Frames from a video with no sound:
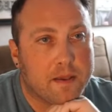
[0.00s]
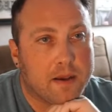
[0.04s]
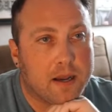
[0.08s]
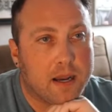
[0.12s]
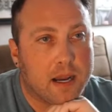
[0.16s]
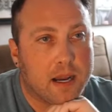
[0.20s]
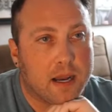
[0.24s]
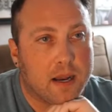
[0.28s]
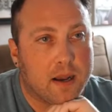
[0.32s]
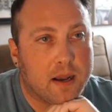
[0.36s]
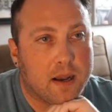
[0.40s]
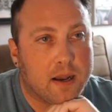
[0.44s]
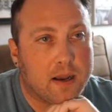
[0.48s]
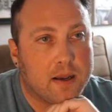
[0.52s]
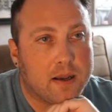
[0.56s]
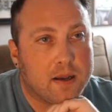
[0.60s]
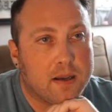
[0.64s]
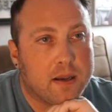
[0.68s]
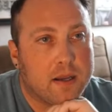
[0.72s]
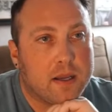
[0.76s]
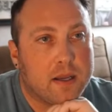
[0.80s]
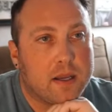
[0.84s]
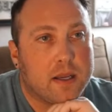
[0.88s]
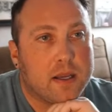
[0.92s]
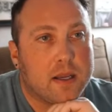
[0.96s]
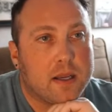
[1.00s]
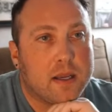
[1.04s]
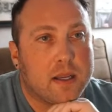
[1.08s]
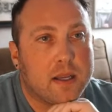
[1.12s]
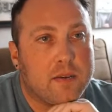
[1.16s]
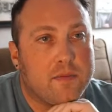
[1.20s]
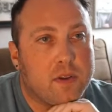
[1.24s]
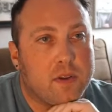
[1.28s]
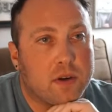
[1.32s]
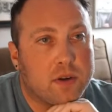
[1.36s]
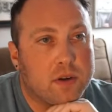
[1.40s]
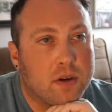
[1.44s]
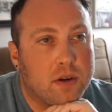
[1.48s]

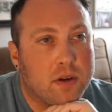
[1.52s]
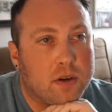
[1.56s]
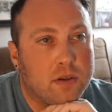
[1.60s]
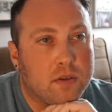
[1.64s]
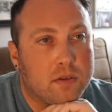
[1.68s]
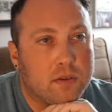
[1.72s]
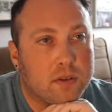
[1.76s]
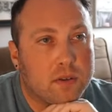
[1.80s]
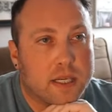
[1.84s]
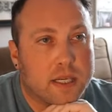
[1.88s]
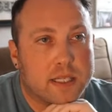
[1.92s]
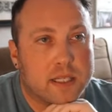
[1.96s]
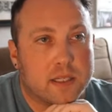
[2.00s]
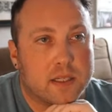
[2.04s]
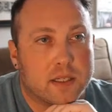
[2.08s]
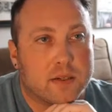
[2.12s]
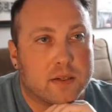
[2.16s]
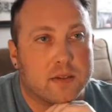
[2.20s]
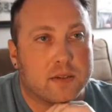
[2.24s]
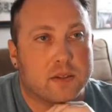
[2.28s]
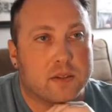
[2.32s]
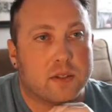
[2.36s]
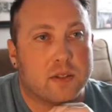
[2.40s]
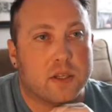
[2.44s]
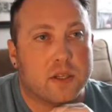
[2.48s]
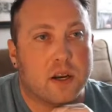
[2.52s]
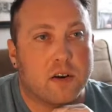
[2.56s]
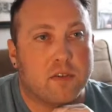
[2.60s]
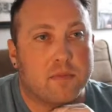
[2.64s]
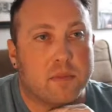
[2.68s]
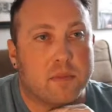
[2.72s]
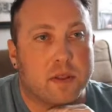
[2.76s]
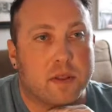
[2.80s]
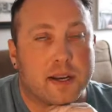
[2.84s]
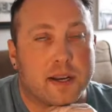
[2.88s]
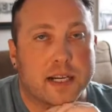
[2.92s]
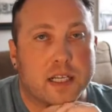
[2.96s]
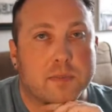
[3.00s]
If you don't know, like to hear from
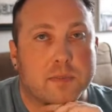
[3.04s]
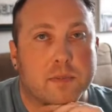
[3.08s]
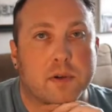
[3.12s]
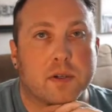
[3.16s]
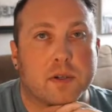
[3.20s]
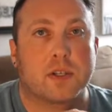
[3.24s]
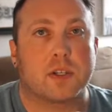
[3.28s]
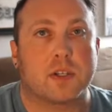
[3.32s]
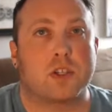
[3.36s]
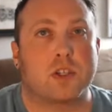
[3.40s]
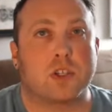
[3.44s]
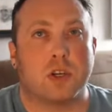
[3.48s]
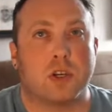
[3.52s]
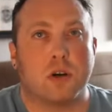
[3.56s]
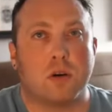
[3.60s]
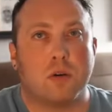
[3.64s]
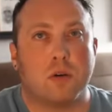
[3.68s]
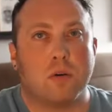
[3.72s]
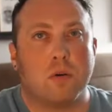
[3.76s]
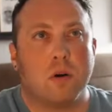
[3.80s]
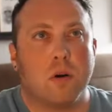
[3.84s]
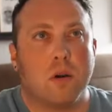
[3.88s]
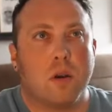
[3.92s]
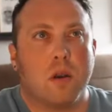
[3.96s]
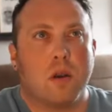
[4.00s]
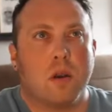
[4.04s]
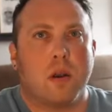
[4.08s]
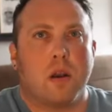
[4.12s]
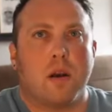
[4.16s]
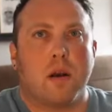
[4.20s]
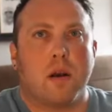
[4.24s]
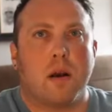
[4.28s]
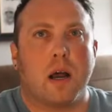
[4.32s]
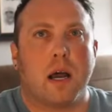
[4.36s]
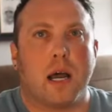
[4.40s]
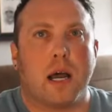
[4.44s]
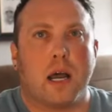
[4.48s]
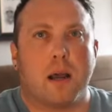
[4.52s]
other experts. So
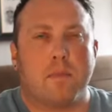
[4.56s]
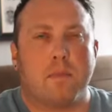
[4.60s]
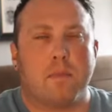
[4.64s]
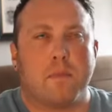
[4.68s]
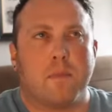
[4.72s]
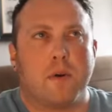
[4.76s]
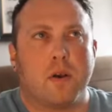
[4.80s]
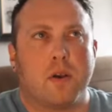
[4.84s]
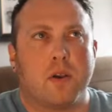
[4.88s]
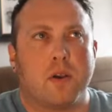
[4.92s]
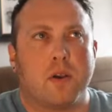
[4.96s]
it